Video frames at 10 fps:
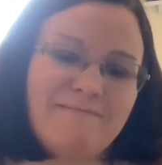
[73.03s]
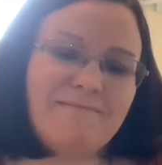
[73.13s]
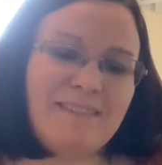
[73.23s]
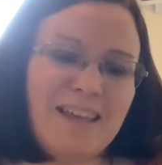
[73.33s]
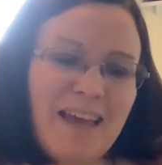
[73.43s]

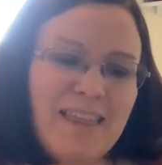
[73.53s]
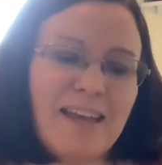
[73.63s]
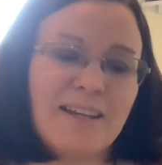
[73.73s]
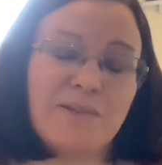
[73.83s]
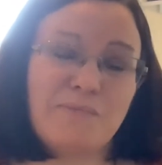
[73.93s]
yeah, the
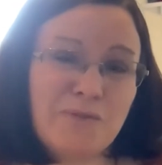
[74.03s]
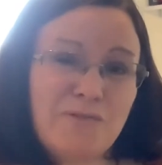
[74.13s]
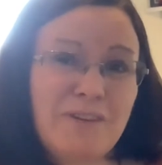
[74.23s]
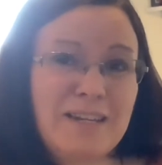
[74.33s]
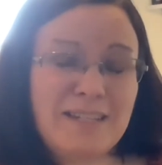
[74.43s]
ending was
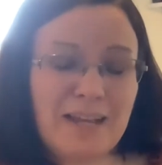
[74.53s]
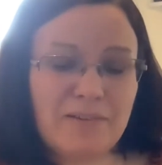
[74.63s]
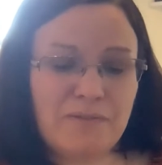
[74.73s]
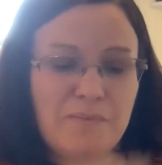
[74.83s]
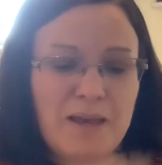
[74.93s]
really sad
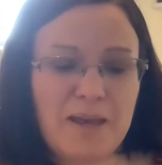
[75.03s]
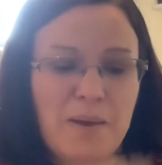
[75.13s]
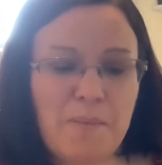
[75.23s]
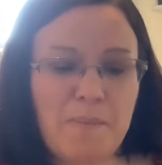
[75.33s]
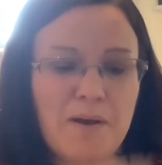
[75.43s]
for me.
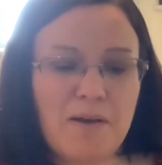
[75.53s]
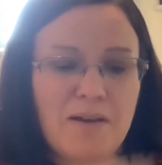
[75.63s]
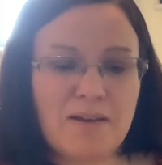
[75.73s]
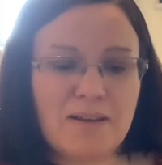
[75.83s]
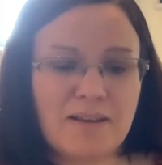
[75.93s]
But
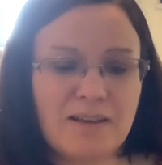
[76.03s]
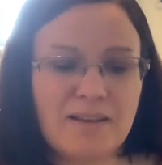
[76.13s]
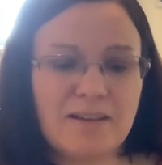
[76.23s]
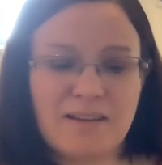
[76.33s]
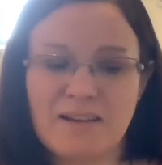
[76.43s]

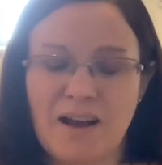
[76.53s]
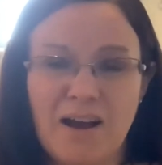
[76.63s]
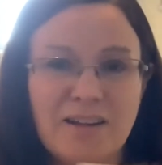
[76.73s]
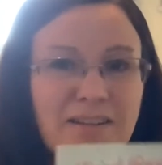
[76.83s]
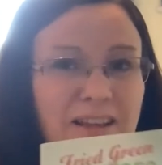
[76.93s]

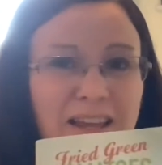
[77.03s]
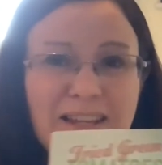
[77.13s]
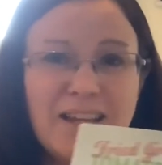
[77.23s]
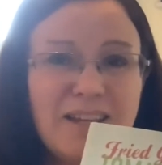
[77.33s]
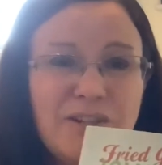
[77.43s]

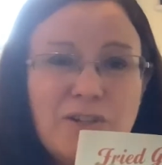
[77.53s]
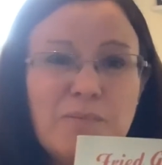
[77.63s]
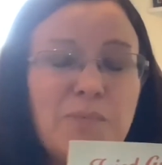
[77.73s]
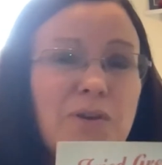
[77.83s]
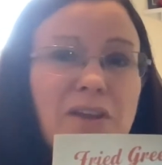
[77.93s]
it's just a
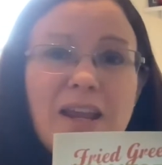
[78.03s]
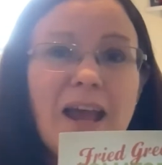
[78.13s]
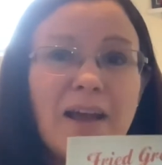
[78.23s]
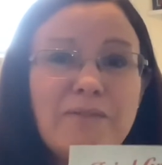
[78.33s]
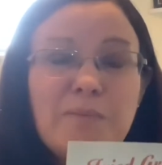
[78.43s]
book you're going
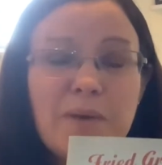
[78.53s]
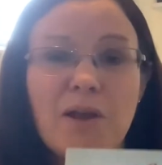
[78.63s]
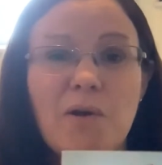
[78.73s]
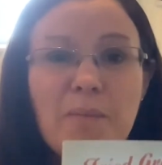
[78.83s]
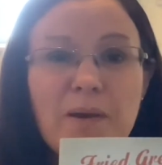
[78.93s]
to have to pick
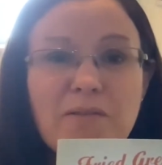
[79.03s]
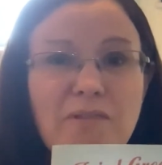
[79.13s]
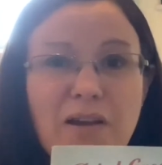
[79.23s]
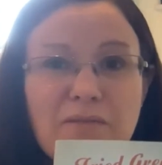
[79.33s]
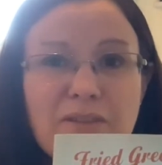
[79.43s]
up
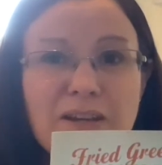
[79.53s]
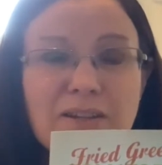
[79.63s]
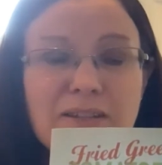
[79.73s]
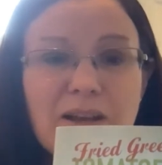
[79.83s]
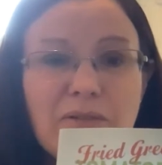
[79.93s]
and read
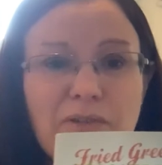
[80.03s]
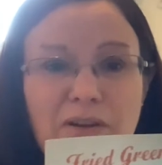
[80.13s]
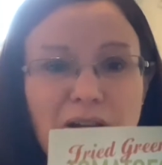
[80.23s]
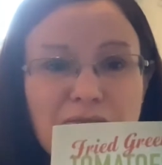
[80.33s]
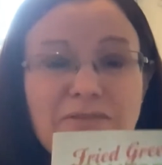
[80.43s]
yourself. I
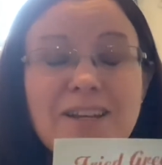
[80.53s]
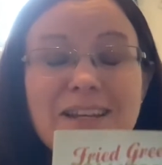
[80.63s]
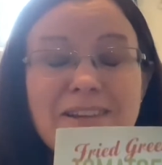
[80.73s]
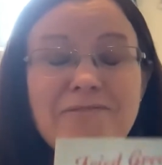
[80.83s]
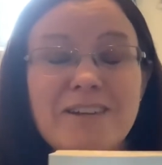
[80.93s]

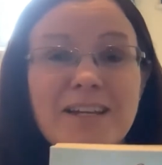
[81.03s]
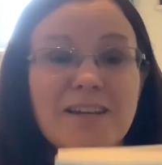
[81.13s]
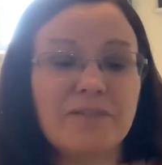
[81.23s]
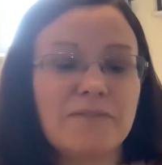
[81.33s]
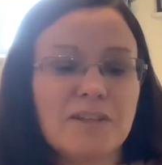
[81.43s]
really, really
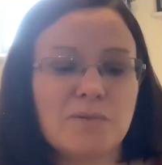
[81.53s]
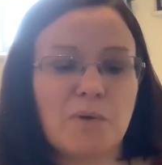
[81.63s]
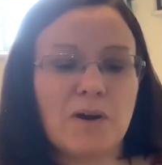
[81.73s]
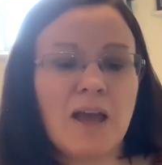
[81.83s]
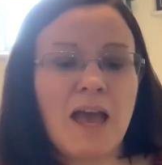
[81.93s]
love this
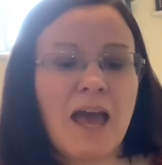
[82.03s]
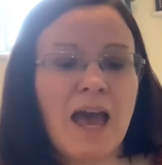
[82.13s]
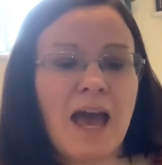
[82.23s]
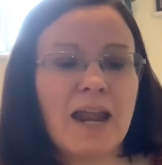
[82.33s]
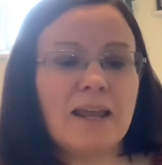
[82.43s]
one.
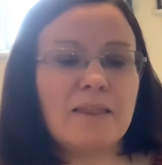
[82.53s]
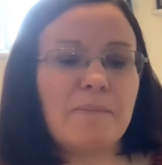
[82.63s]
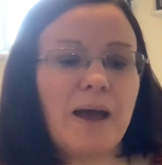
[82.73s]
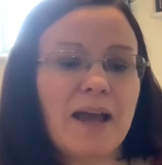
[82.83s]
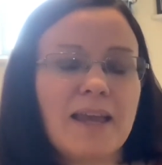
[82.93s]
And at the
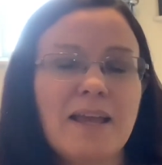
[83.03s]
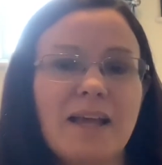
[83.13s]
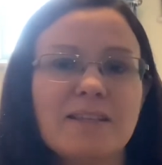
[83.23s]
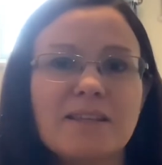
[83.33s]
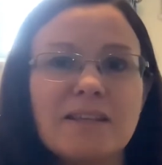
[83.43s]
back it
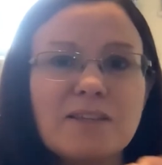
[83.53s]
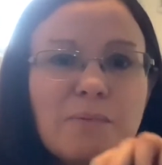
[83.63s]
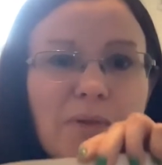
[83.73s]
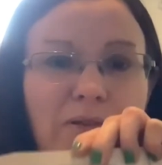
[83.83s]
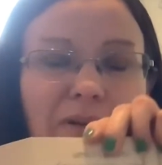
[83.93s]
has some
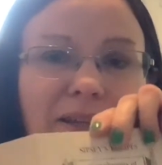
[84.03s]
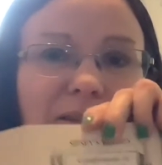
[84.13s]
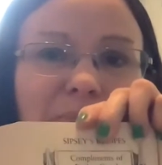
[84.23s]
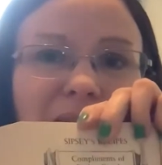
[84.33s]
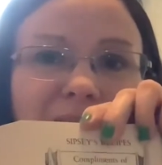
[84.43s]
of the
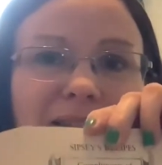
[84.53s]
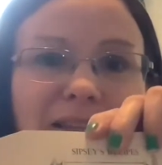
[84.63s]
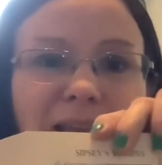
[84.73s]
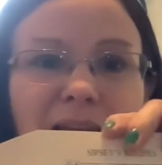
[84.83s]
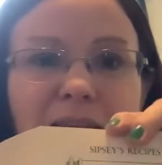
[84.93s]
recipes that
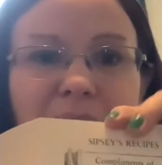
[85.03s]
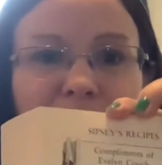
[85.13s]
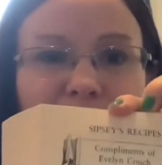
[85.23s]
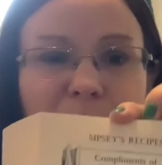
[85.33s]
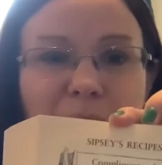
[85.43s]
they
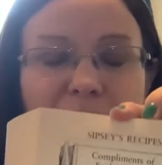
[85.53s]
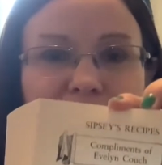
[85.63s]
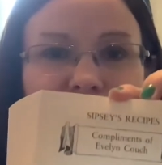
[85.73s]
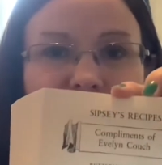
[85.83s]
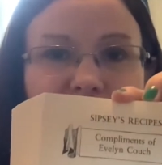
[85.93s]
make
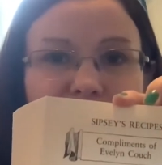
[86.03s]
in